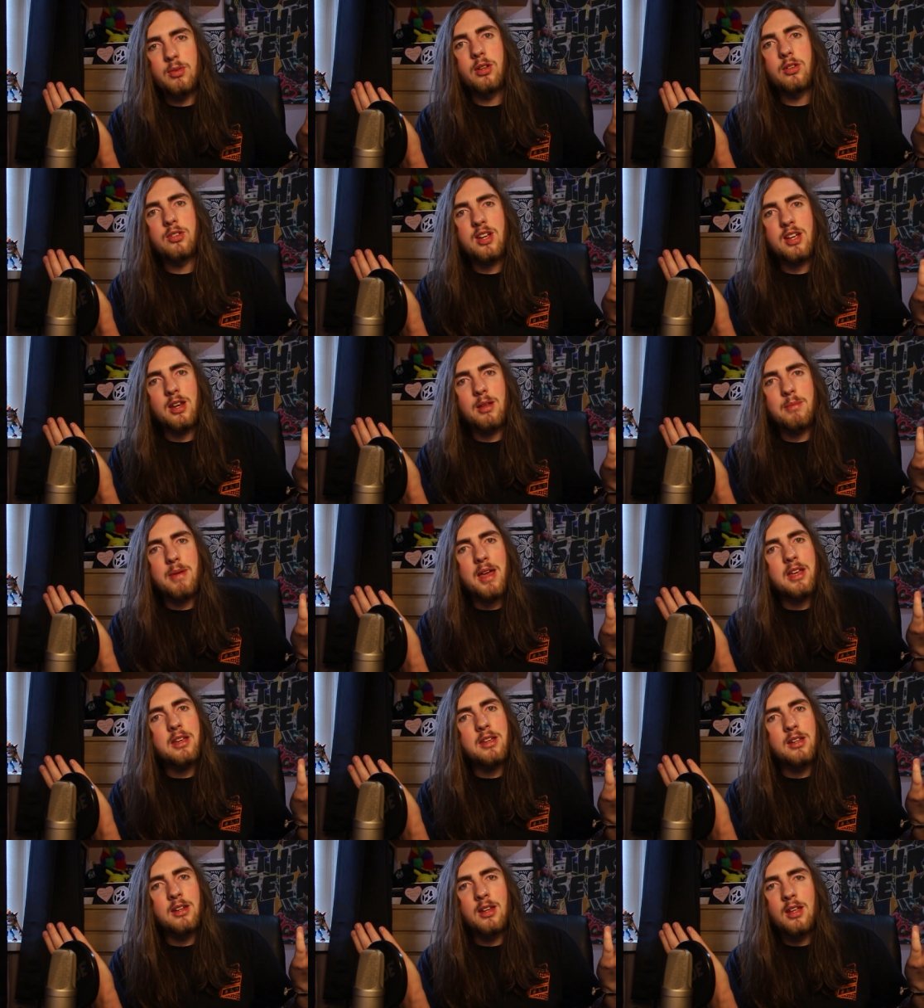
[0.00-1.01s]
real chicken and
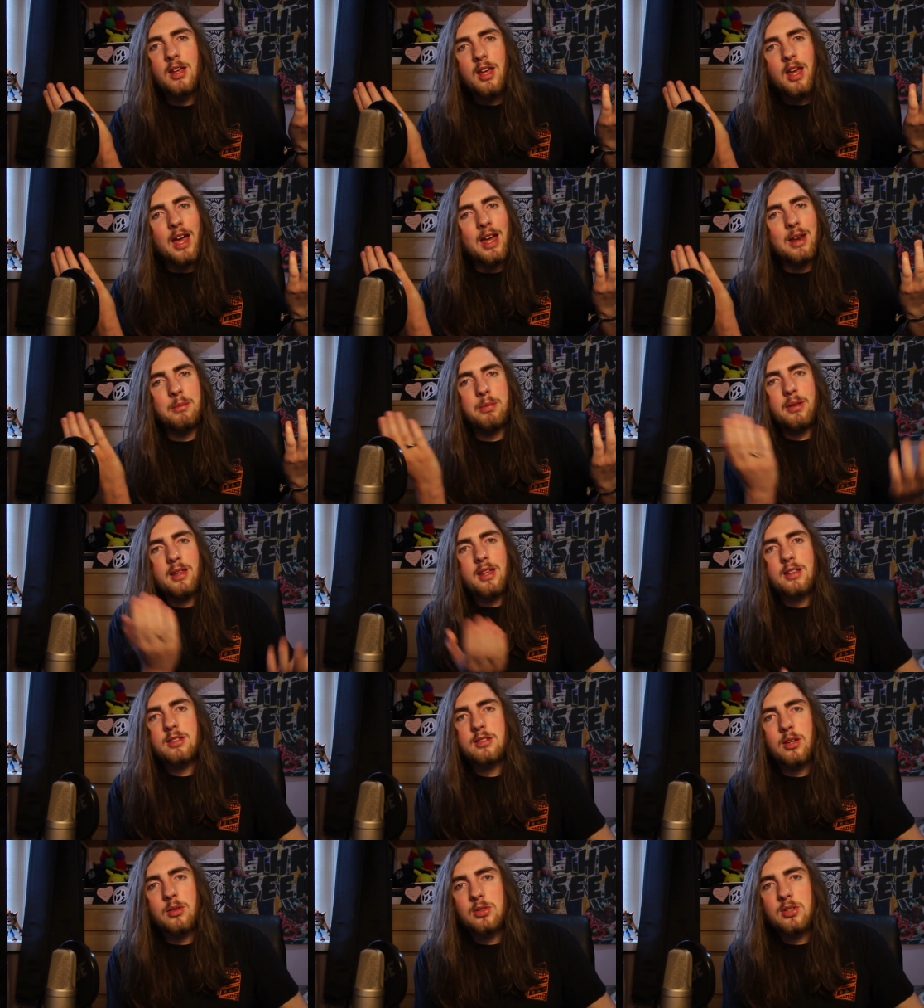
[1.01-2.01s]
bacon. And
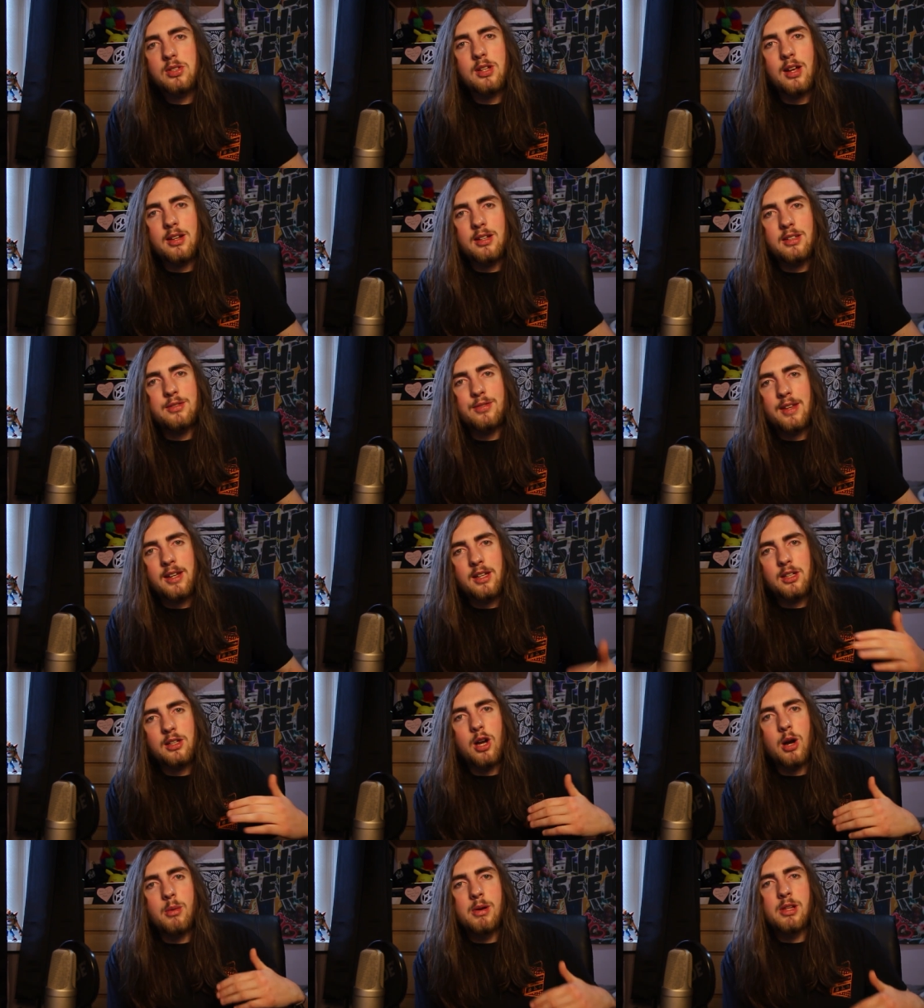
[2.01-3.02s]
please don't start this thing in the
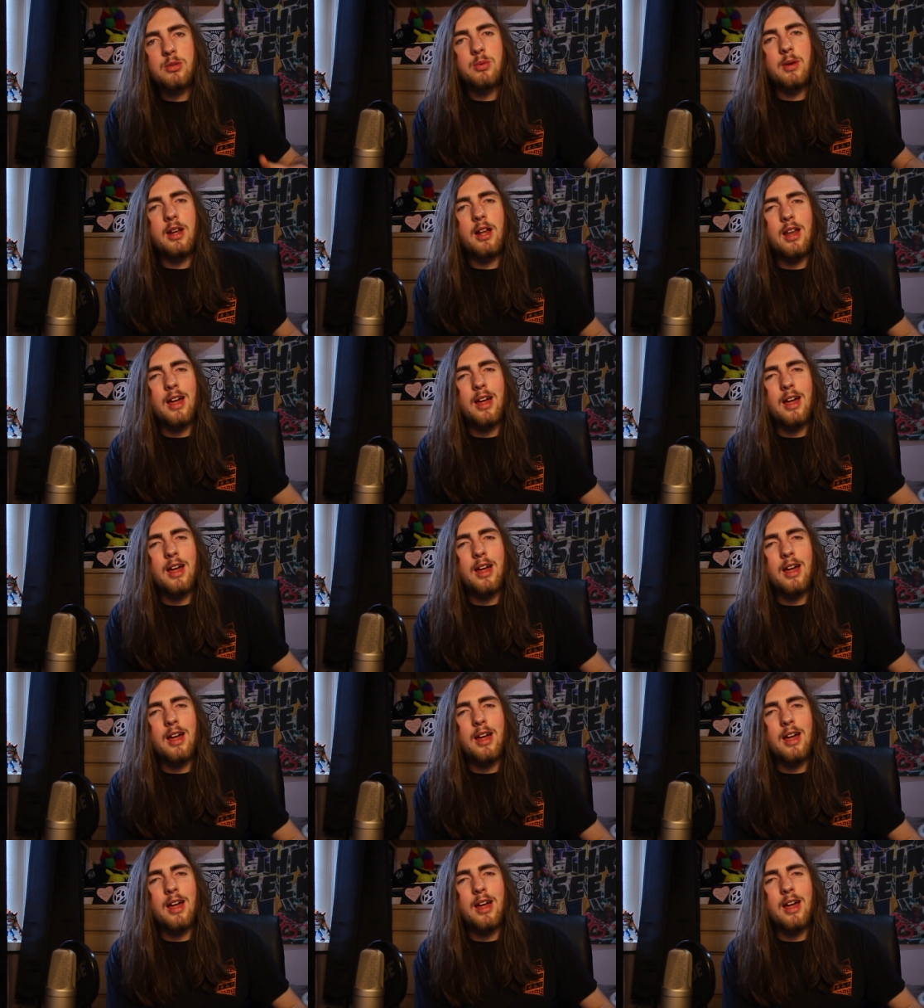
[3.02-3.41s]
comments where they're